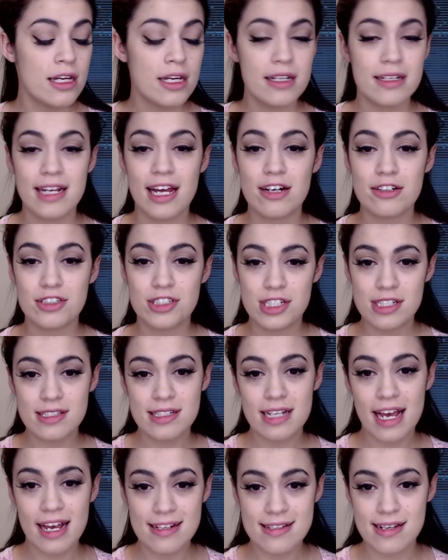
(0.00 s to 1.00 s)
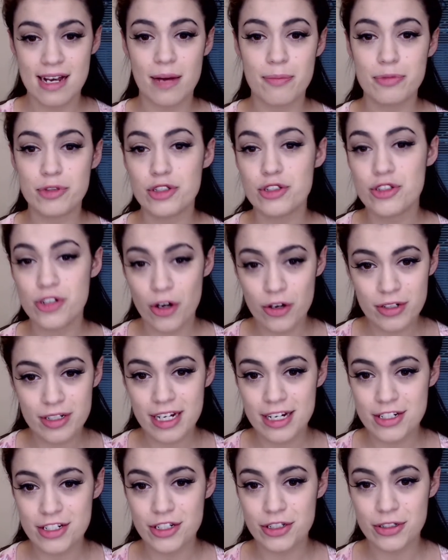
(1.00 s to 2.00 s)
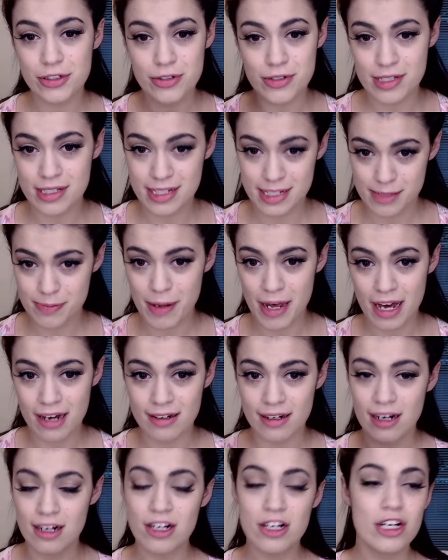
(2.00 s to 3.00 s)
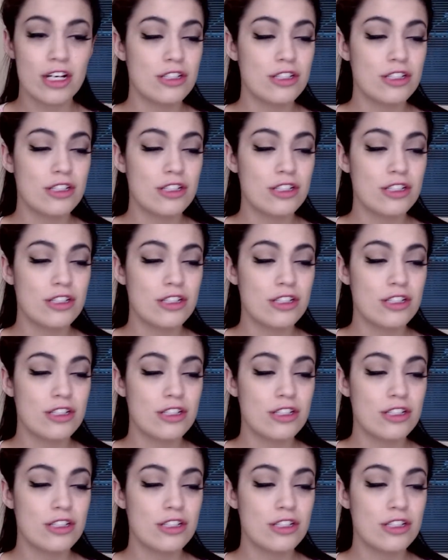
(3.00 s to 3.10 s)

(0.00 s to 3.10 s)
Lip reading: Now just a heads up, you don't need to use this powder.